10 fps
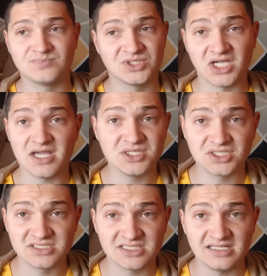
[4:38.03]

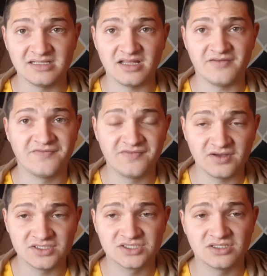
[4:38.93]
changes in their
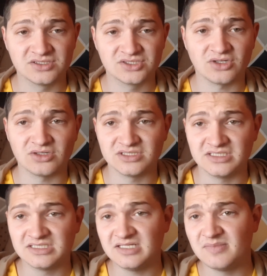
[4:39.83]
first
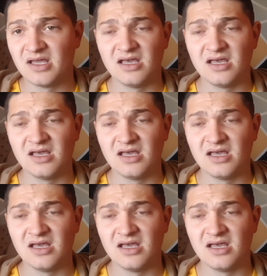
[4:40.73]
starting team.